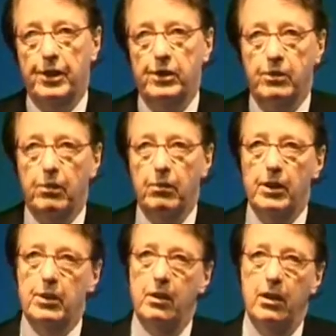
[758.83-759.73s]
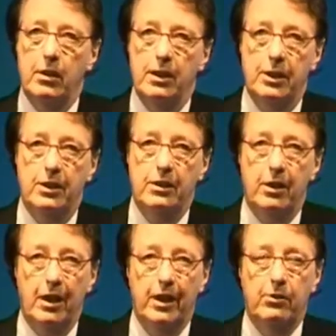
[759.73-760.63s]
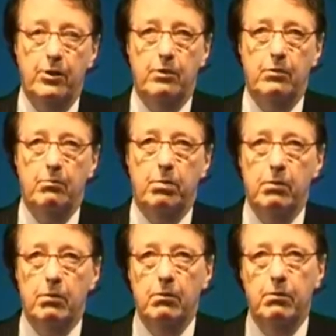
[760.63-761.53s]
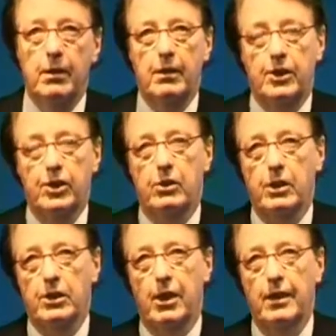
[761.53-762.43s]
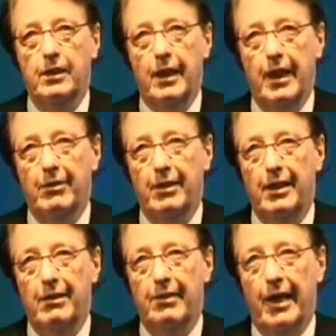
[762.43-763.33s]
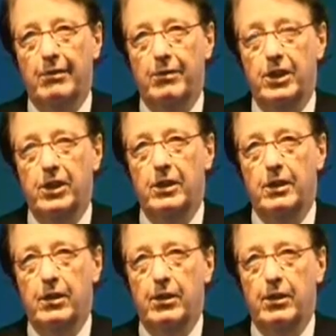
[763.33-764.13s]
and so it's not necessarily going to improve the structural integrity of that region